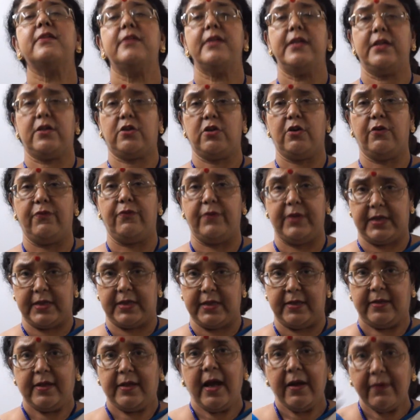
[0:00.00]
rate of
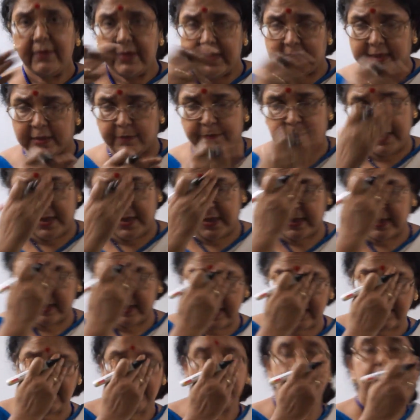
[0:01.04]
return. I will explain
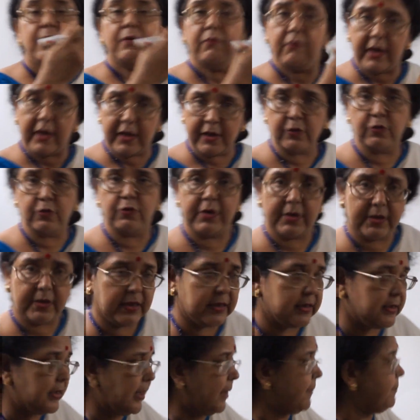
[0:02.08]
again while doing the
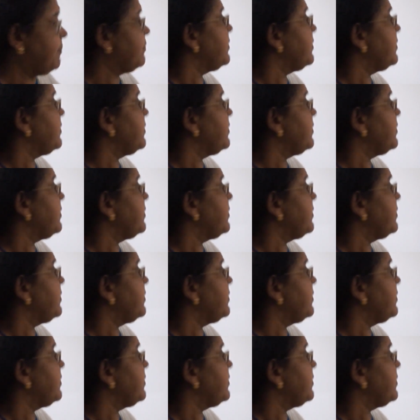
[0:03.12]
sum.